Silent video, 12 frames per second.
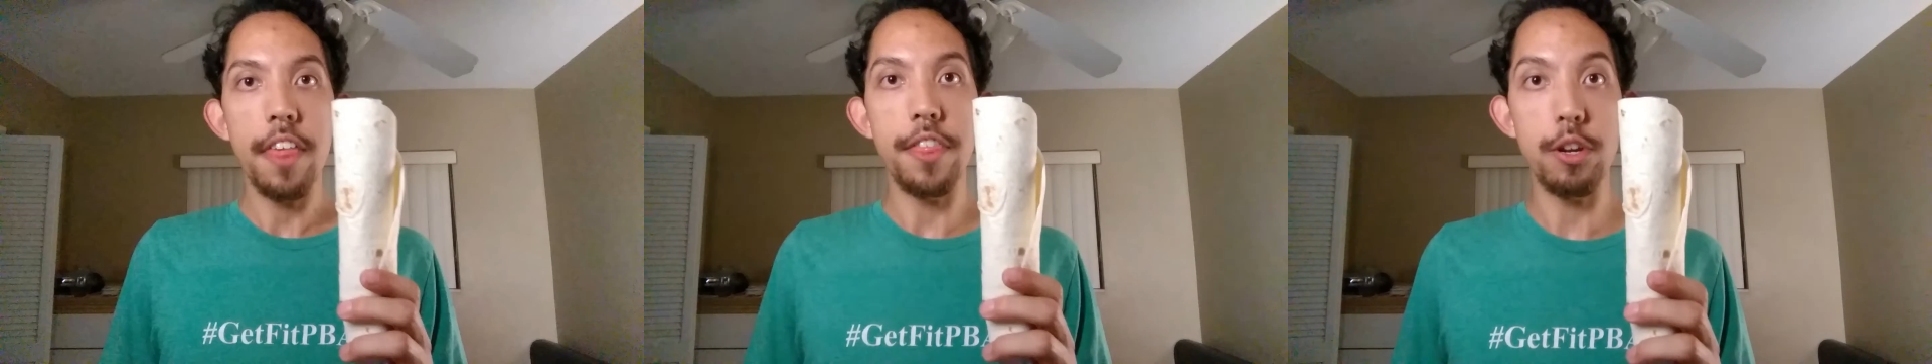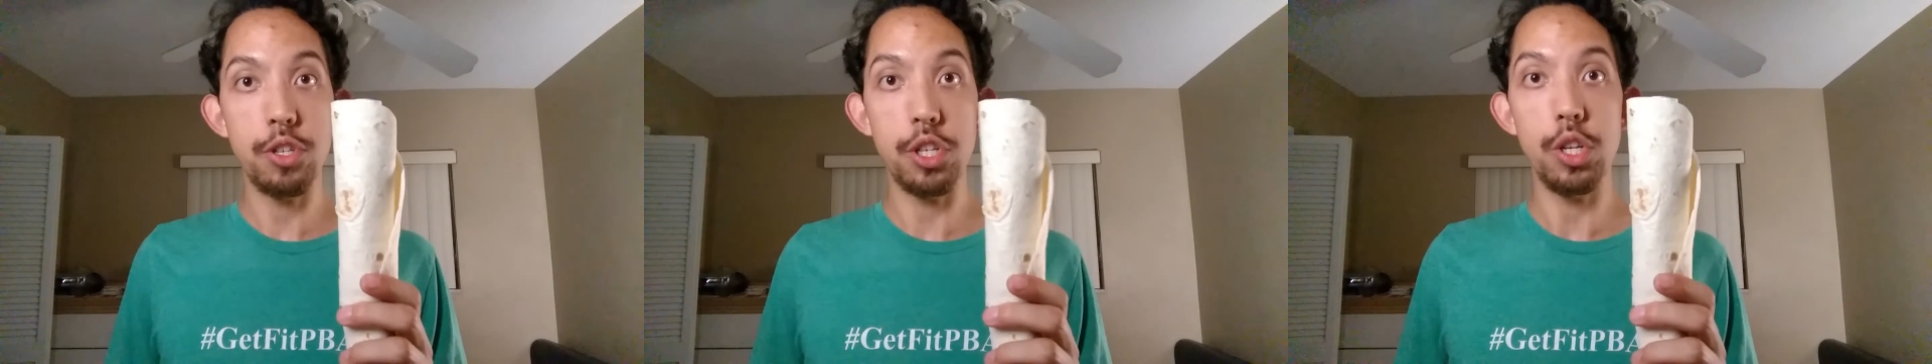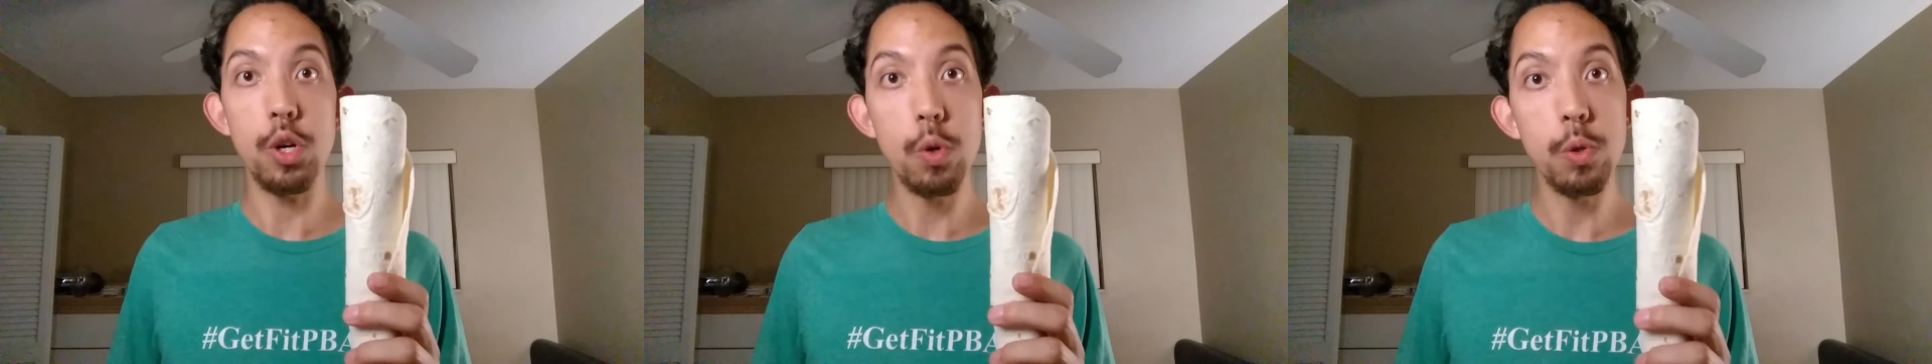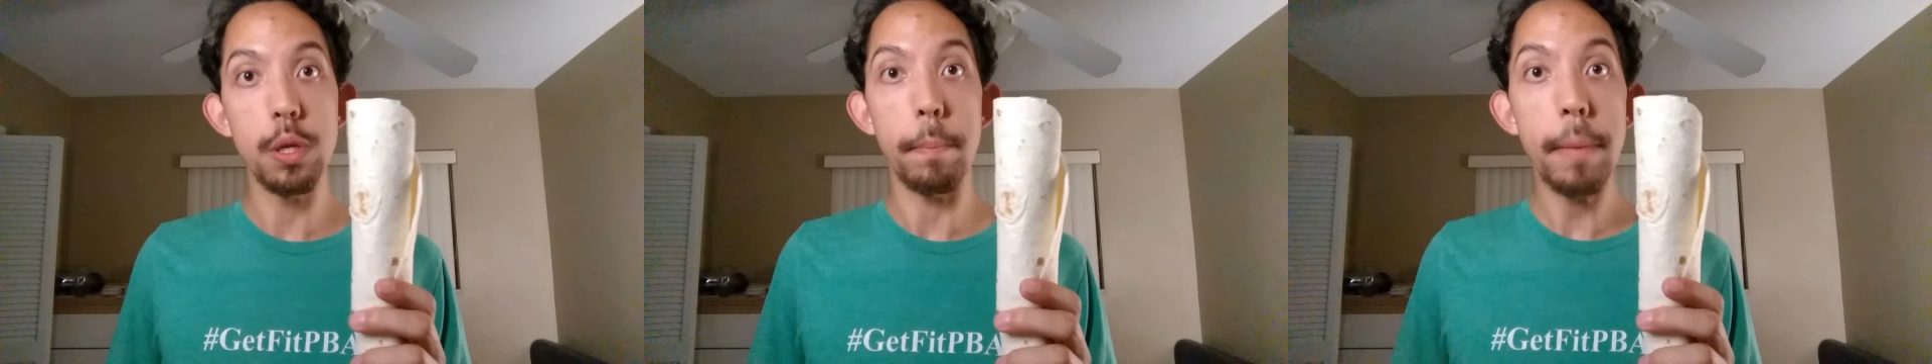There's an
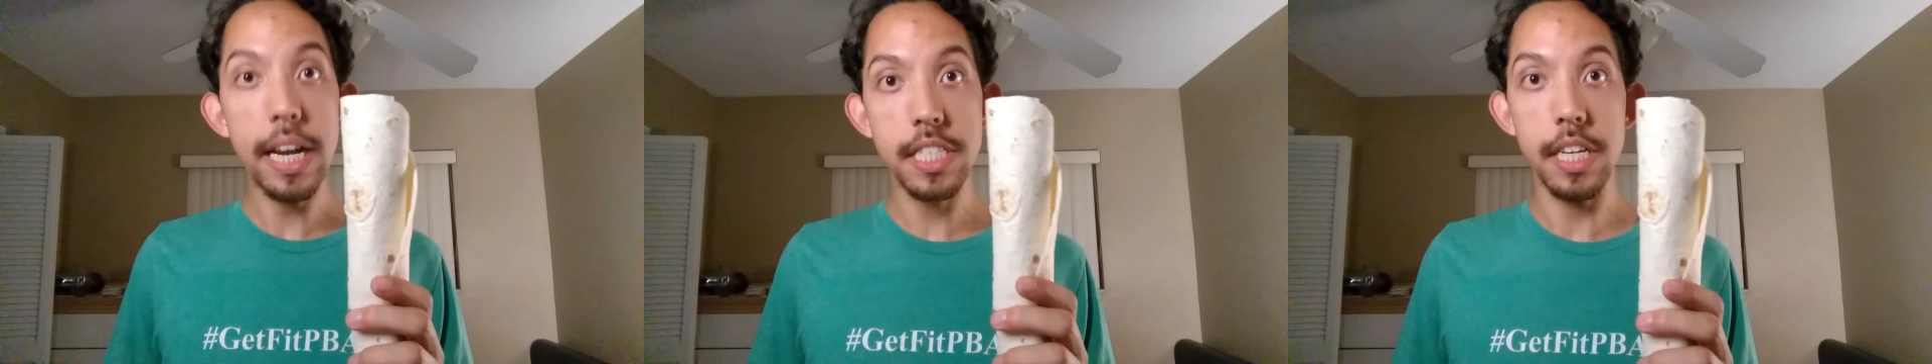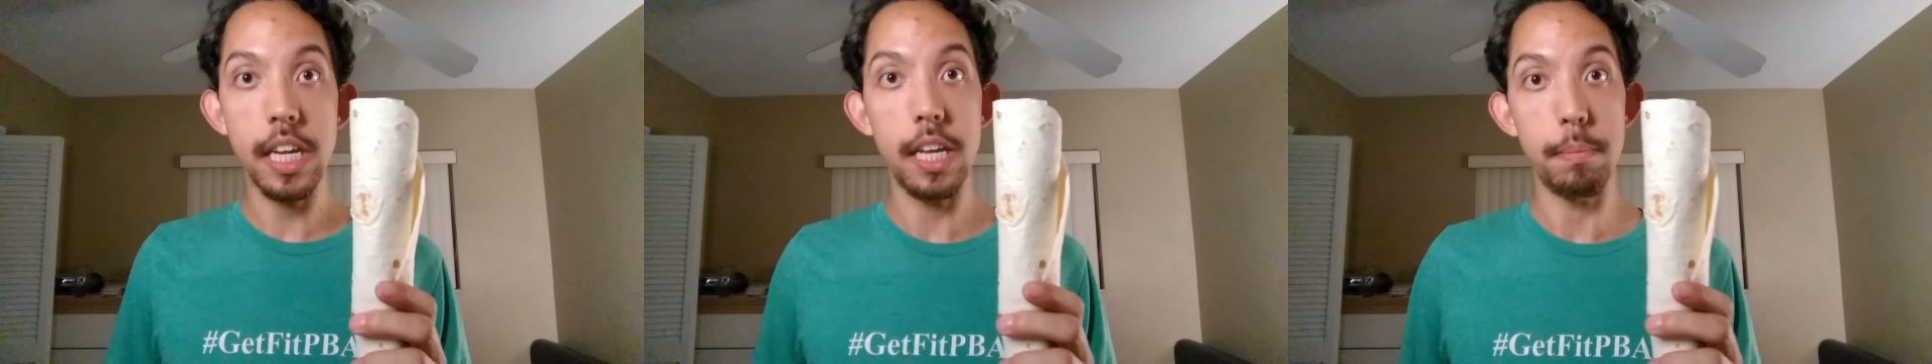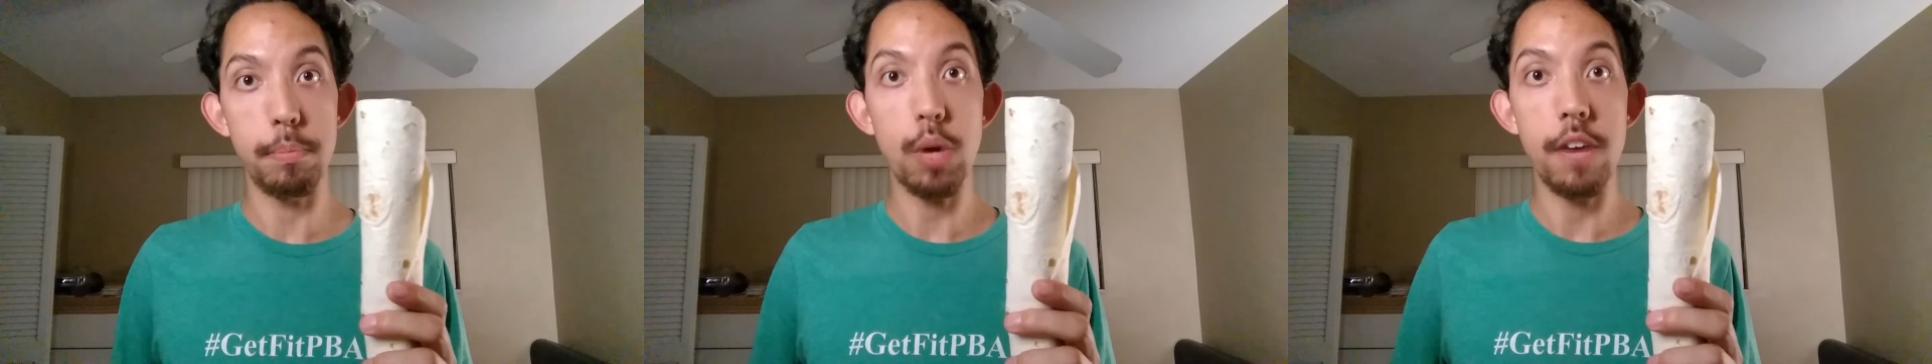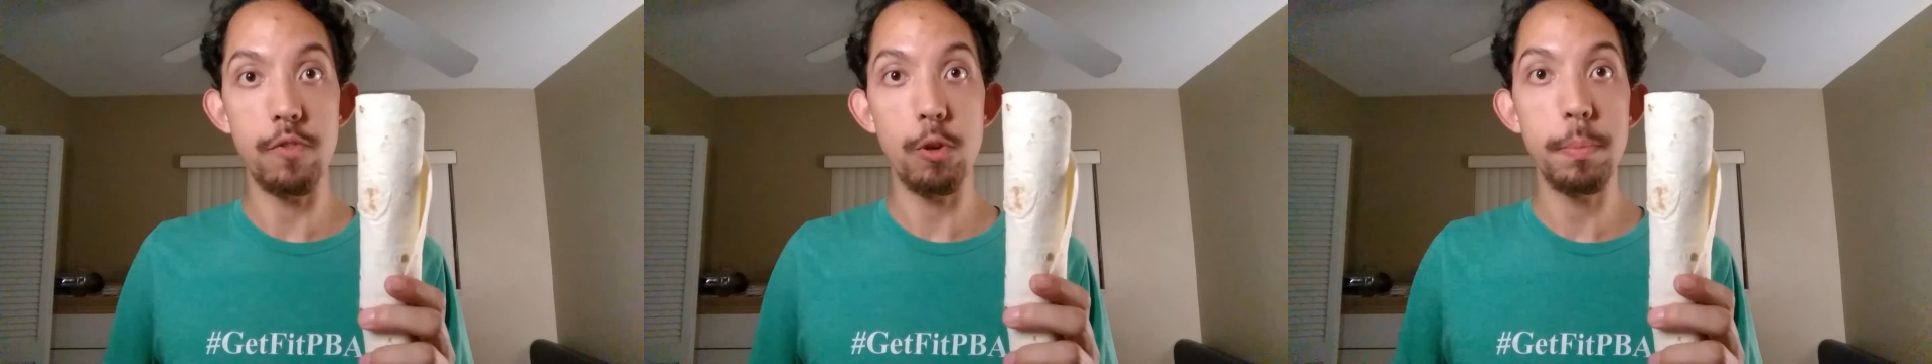old Mexican
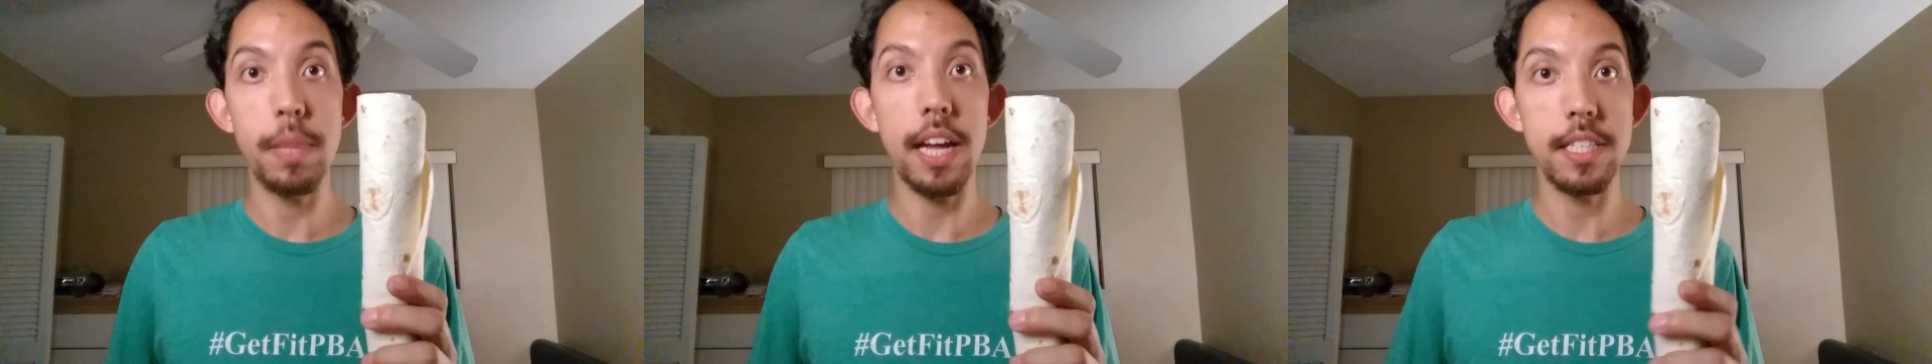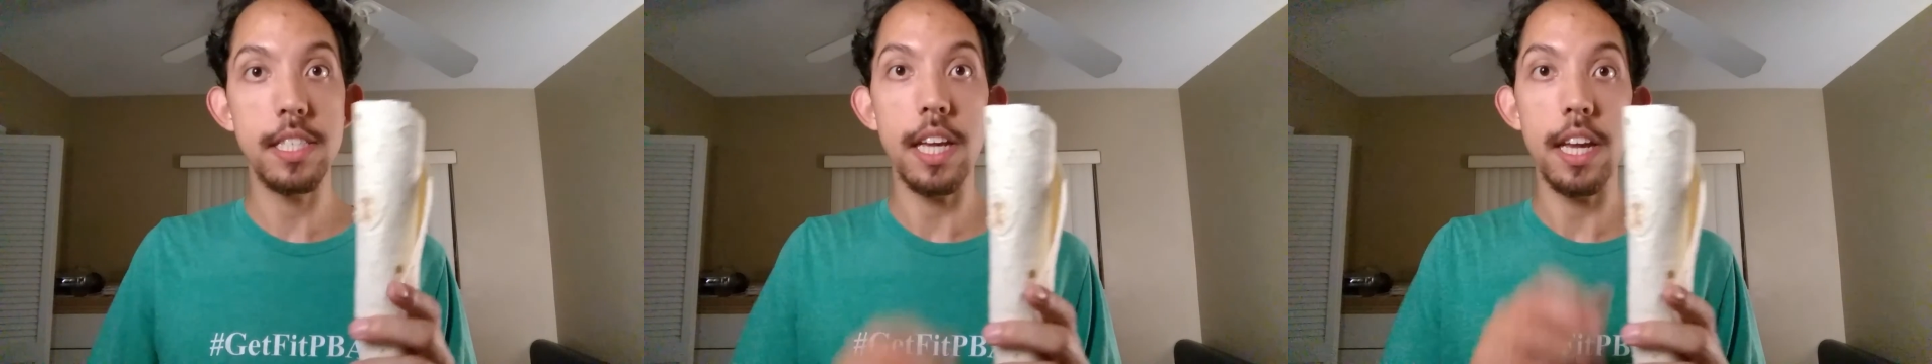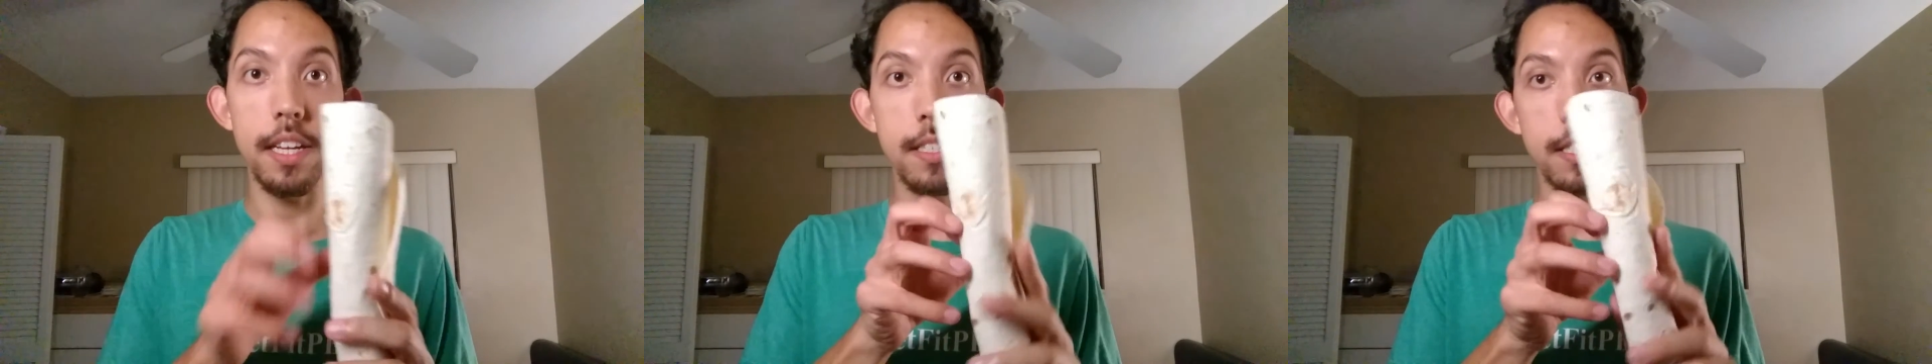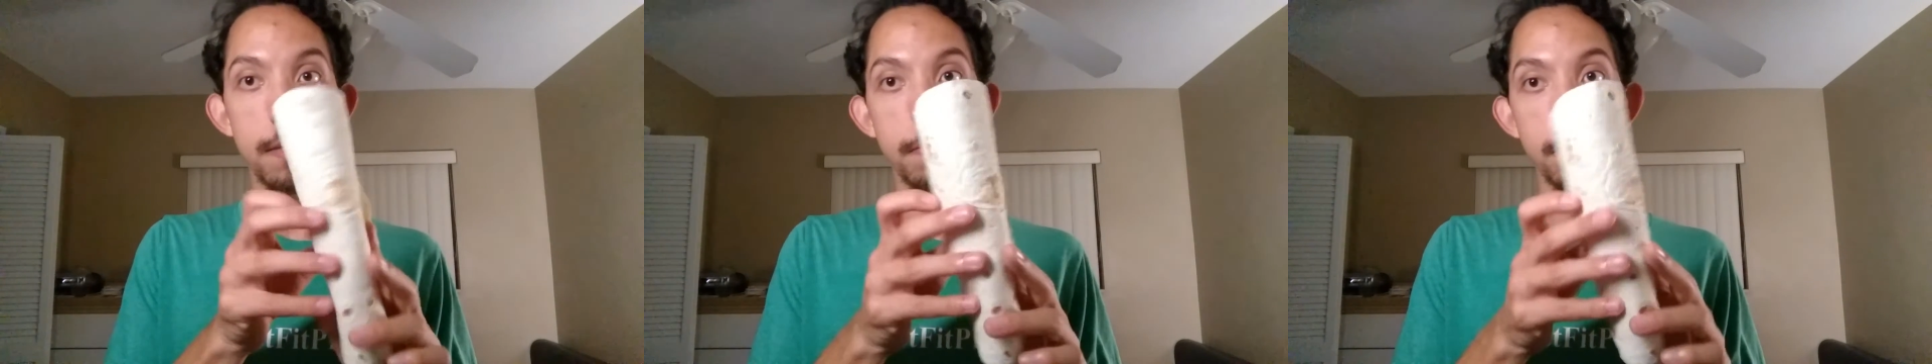proverb that
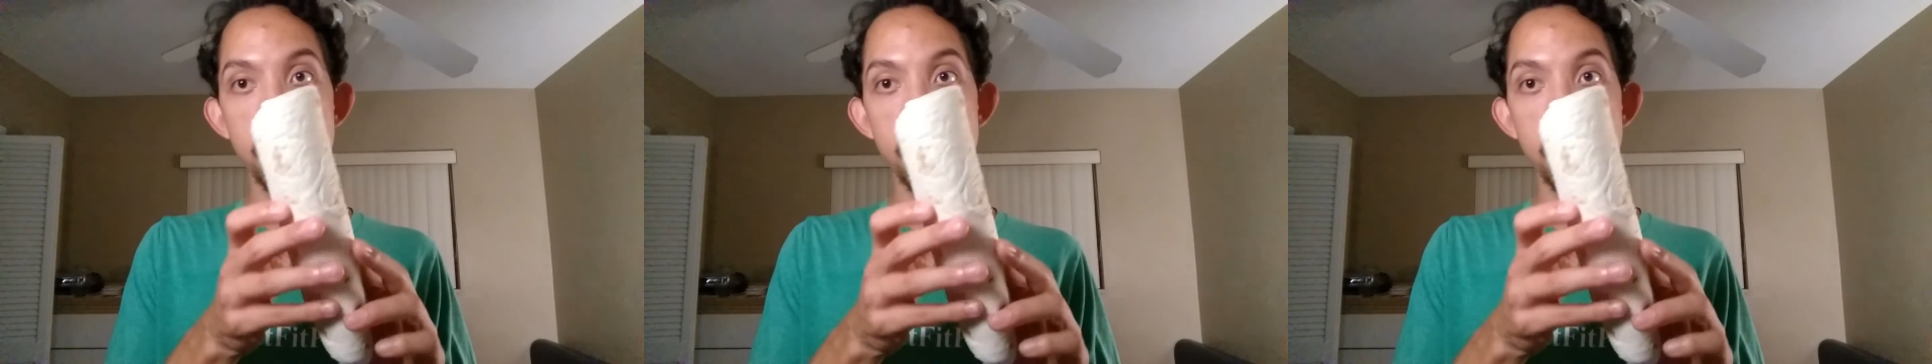says,